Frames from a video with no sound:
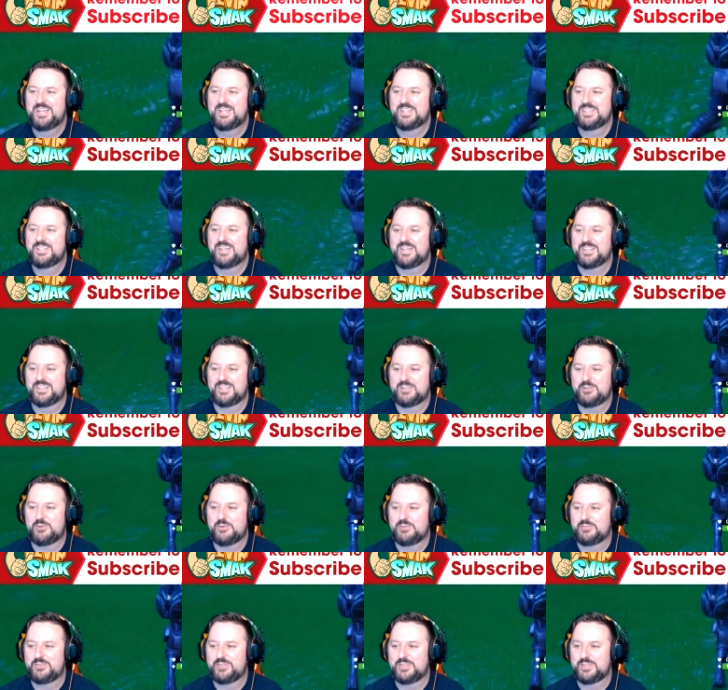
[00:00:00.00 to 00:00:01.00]
Not like
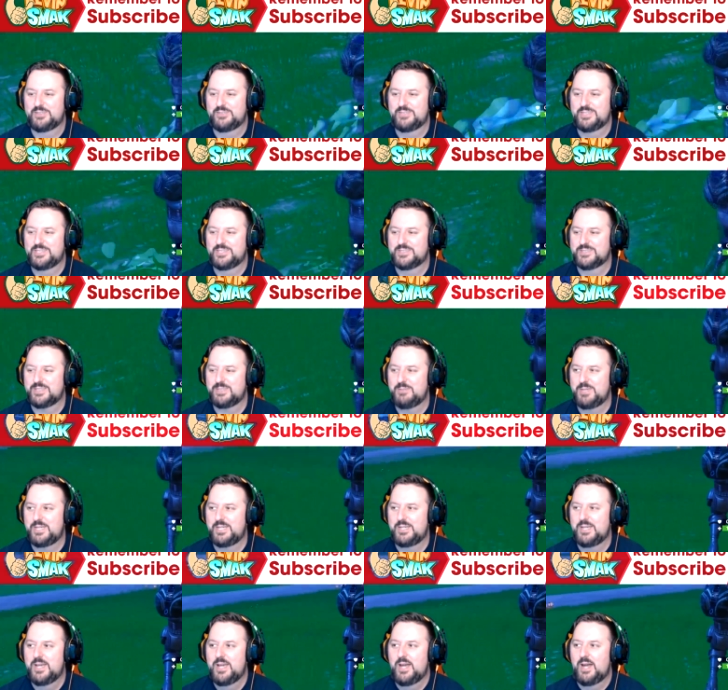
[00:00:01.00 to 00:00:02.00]
one of the other videos I
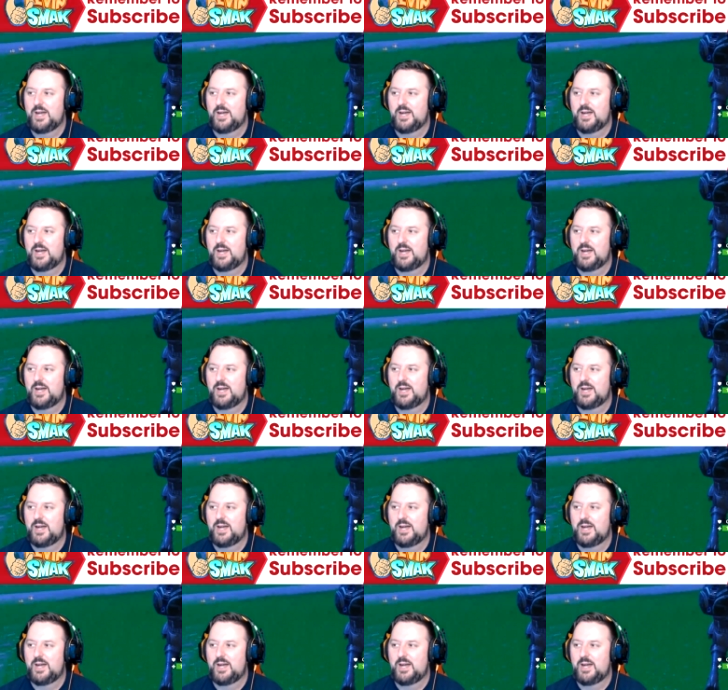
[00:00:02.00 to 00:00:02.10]
made.